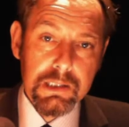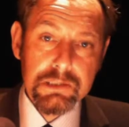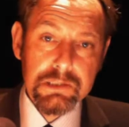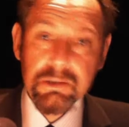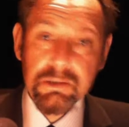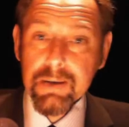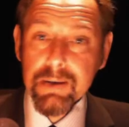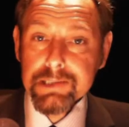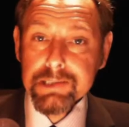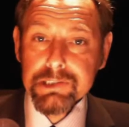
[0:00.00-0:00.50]

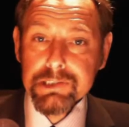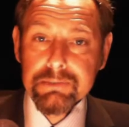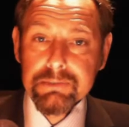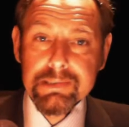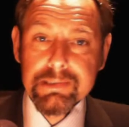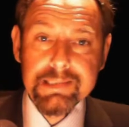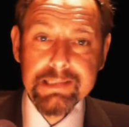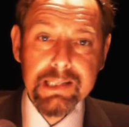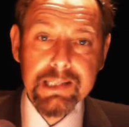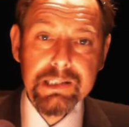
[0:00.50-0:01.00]
Croatia
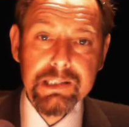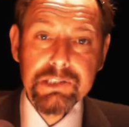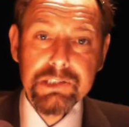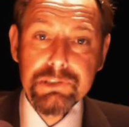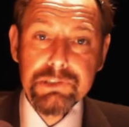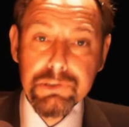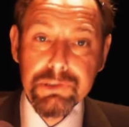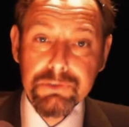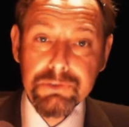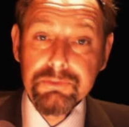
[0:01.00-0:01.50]
is sending
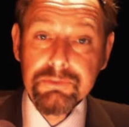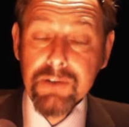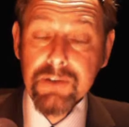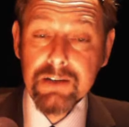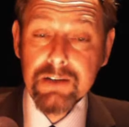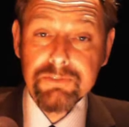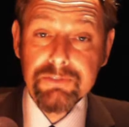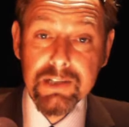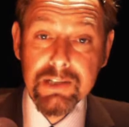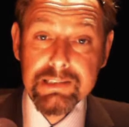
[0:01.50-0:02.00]
two
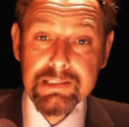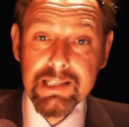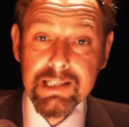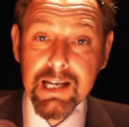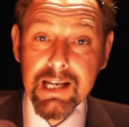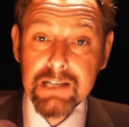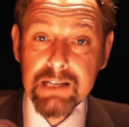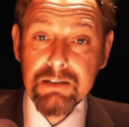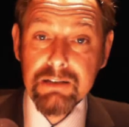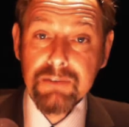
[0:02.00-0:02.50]
firefighting
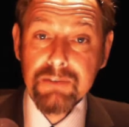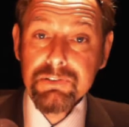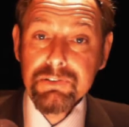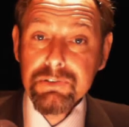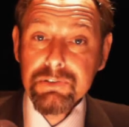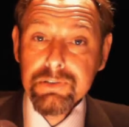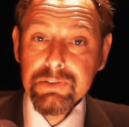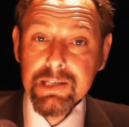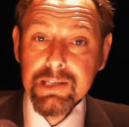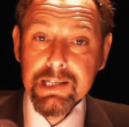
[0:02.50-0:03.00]
aircraft
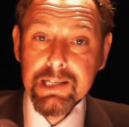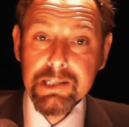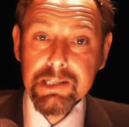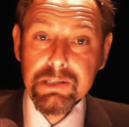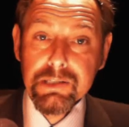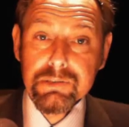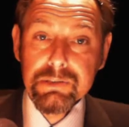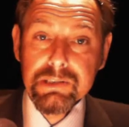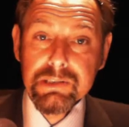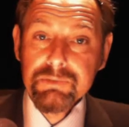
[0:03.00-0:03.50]
through the
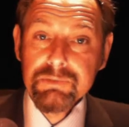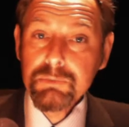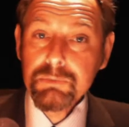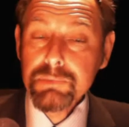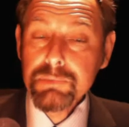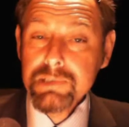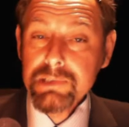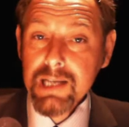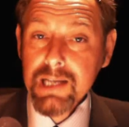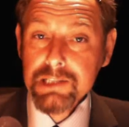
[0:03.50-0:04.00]
EU Civil
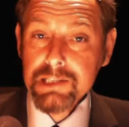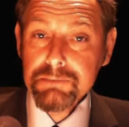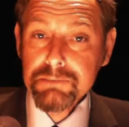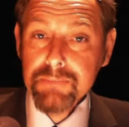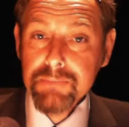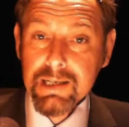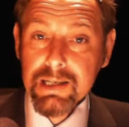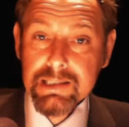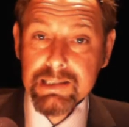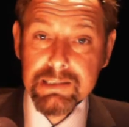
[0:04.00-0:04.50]
Protection
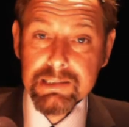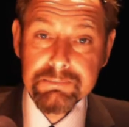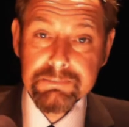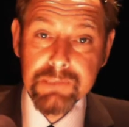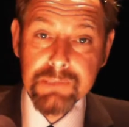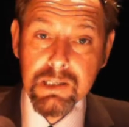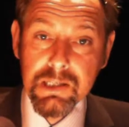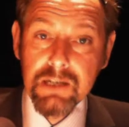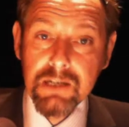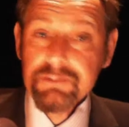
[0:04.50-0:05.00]
Mechanism.
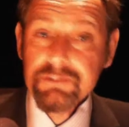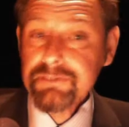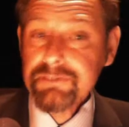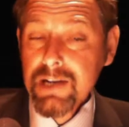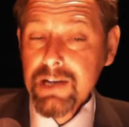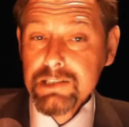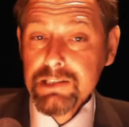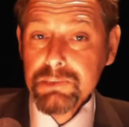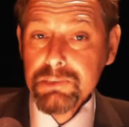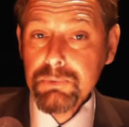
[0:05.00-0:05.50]

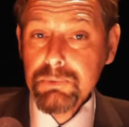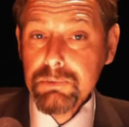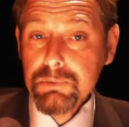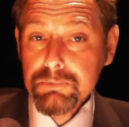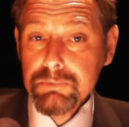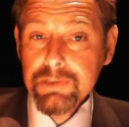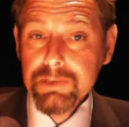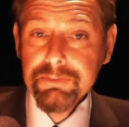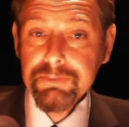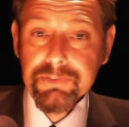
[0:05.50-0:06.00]
France will
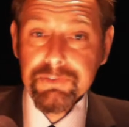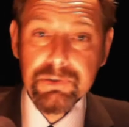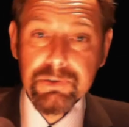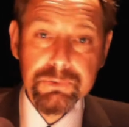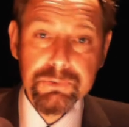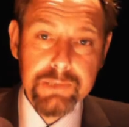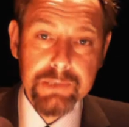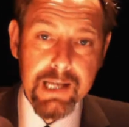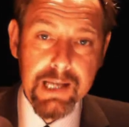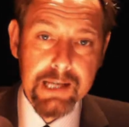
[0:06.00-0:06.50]

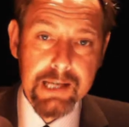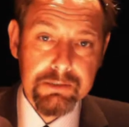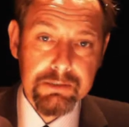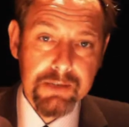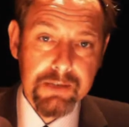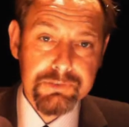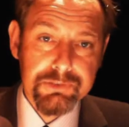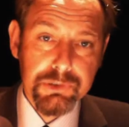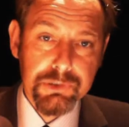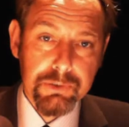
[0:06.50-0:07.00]
refuel the
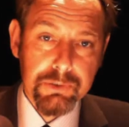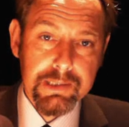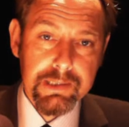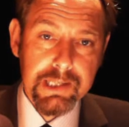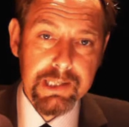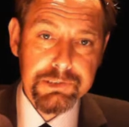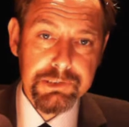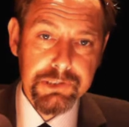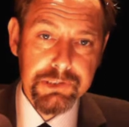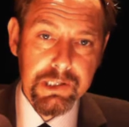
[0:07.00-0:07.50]
aircraft during
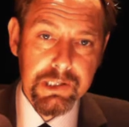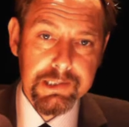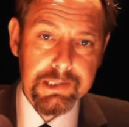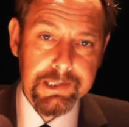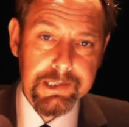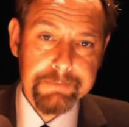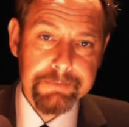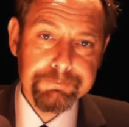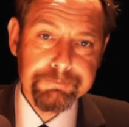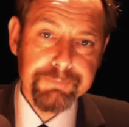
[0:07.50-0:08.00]
their
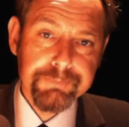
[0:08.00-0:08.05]
journey.